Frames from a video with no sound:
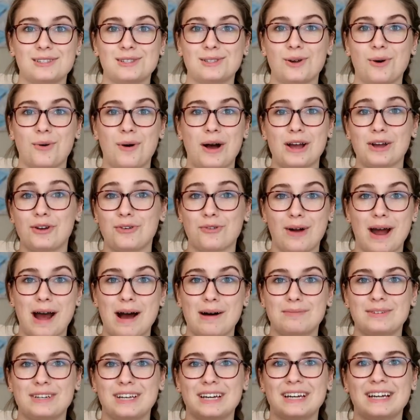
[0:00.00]
so I
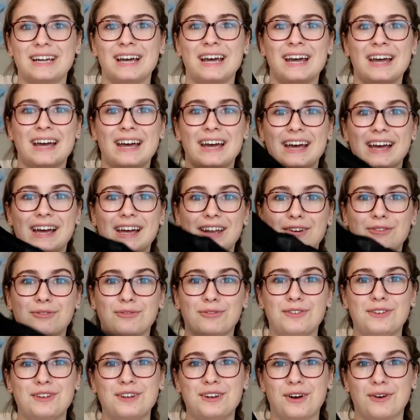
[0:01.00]
grabbed it
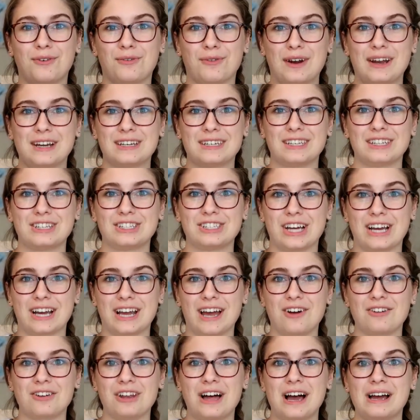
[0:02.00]
and, you know, ran to the
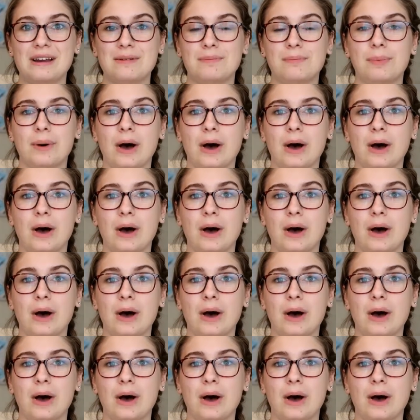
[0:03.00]
checkout line.